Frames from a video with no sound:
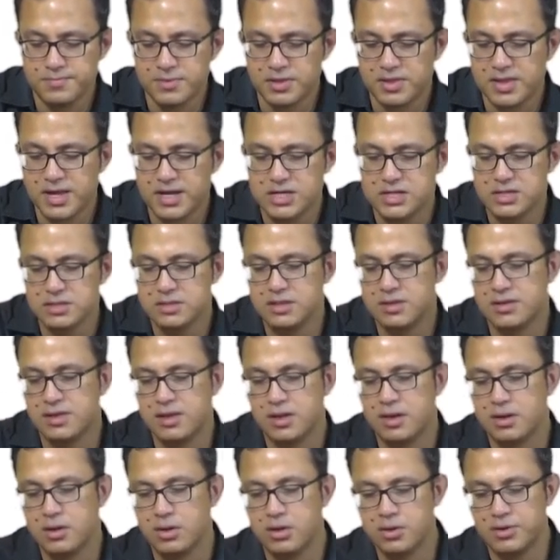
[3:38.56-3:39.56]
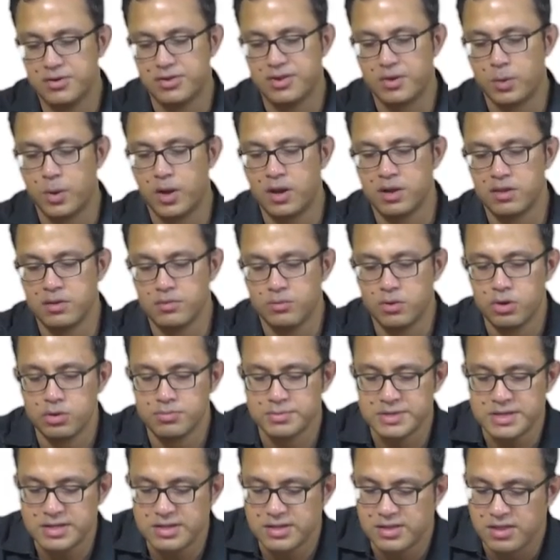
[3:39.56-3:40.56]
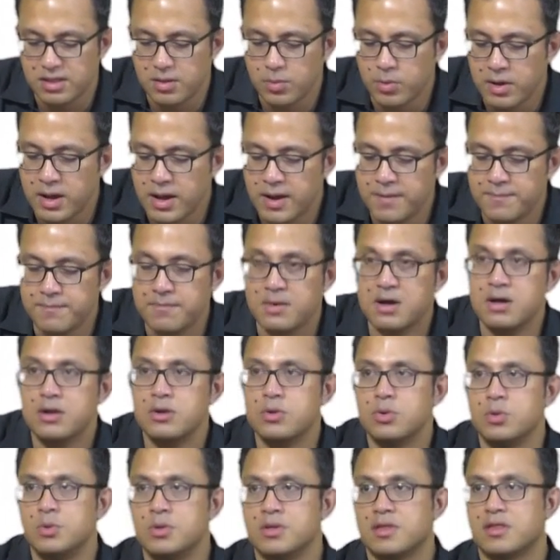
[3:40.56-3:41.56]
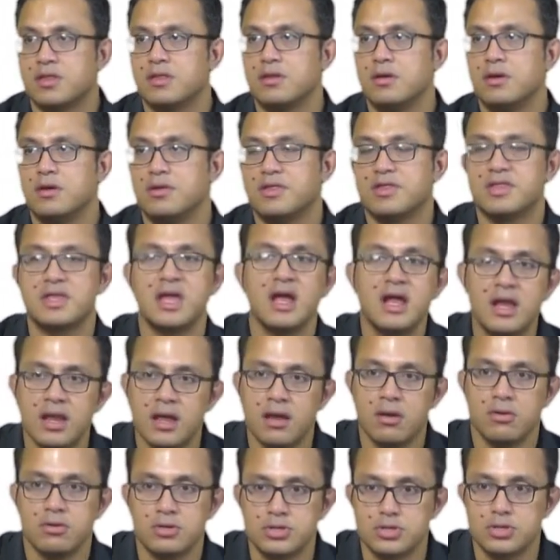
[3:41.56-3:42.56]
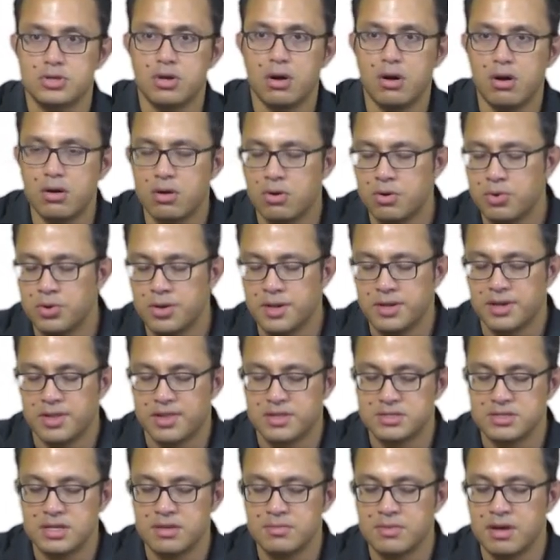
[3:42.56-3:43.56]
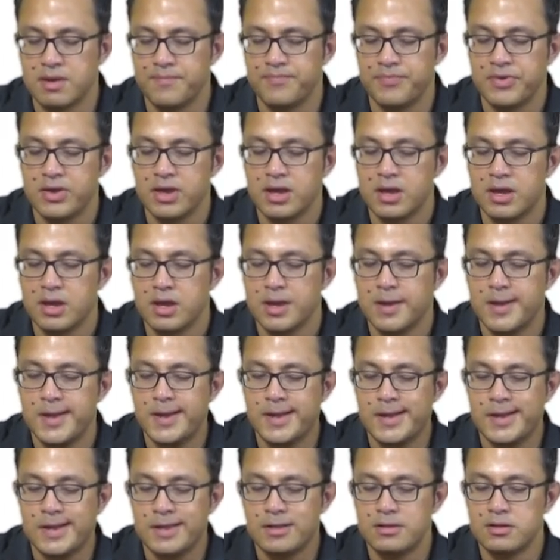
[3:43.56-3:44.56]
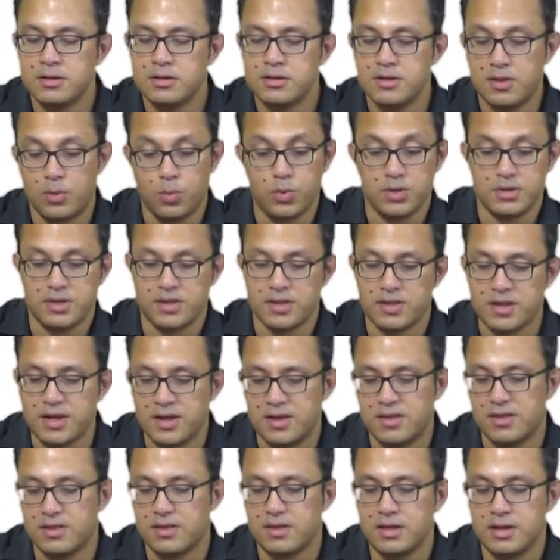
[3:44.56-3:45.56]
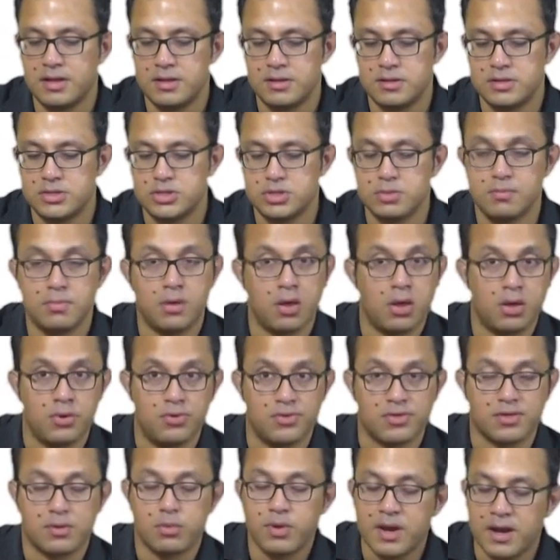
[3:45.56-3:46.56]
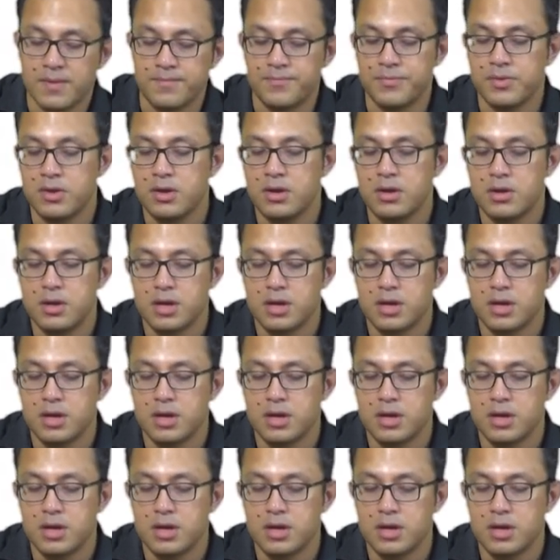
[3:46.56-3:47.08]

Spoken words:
the section that is on your screen at the moment, this is where Marlowe was sailing onto Congo in a steamer. And then this is what he says, and this should be on the screen.